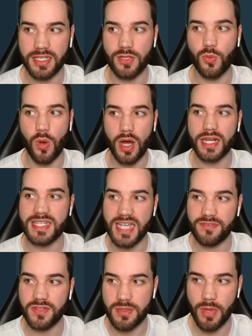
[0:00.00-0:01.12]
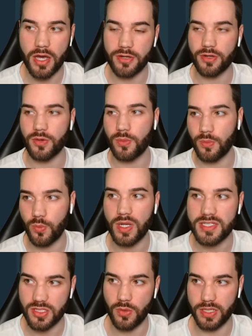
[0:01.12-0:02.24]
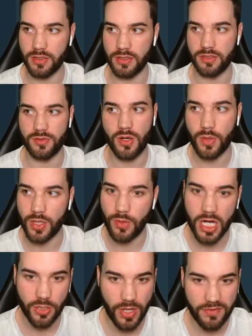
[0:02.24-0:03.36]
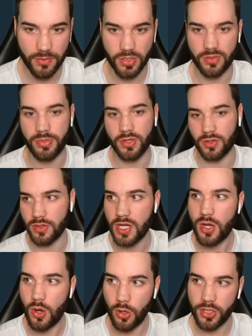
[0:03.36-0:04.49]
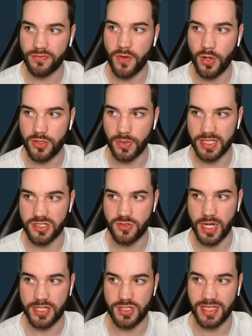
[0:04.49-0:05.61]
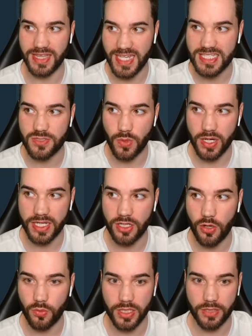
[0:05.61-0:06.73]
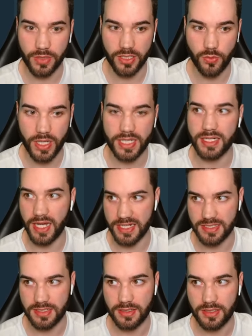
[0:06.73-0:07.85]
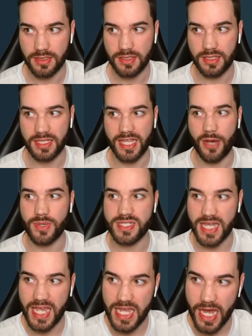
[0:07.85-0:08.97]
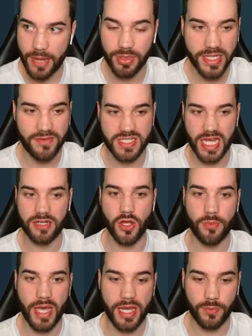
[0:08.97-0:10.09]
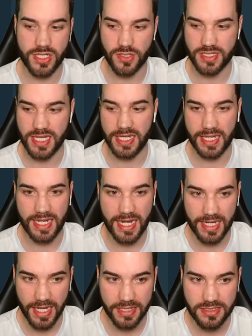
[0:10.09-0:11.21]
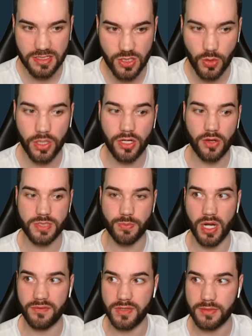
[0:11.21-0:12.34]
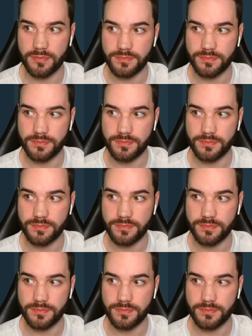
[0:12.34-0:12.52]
You want to definitely monitor what's going on. You don't want to walk away from your computer or your phone doing this strategy. This is where it can go really, really quick. Nice. That was a, I believe, ten dollar bet. We just hit an eight X, two hundred dollars profit.